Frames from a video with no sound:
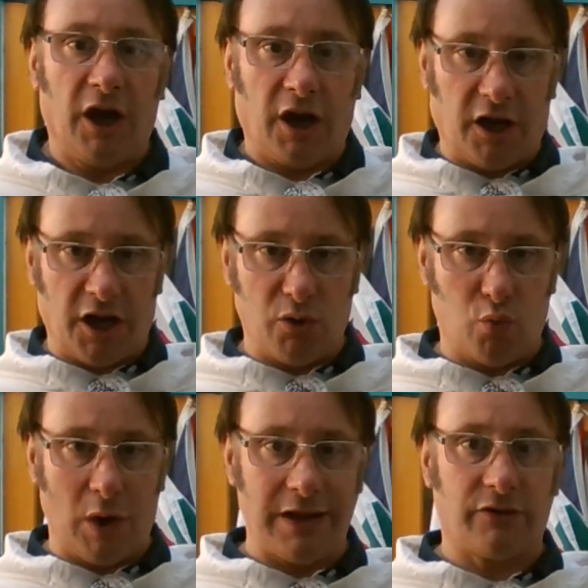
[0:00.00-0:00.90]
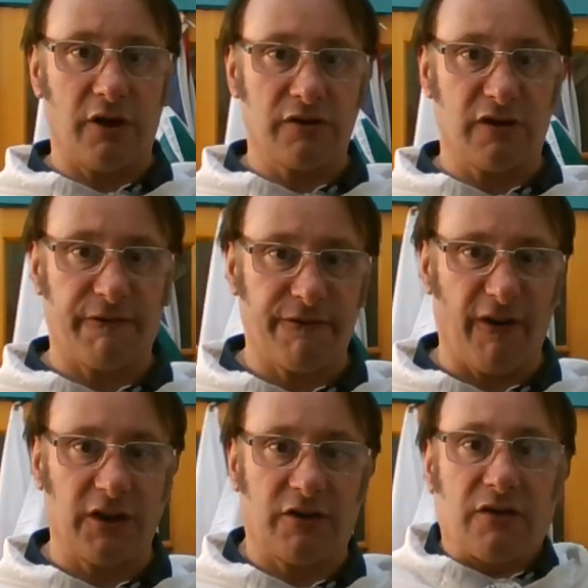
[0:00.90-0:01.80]
and I went to
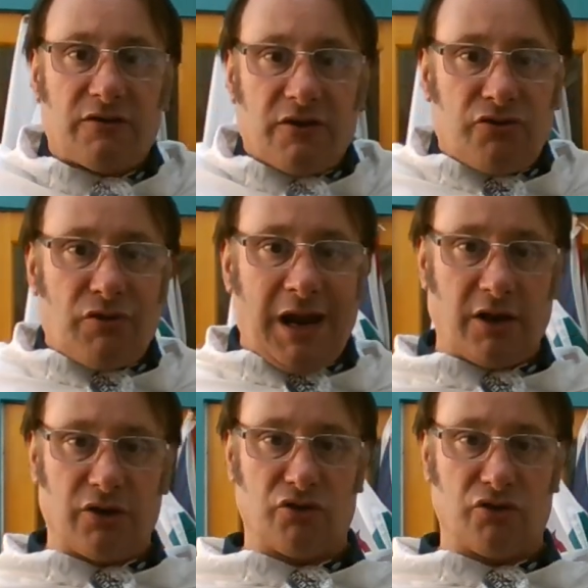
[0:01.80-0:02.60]
fight the dragon.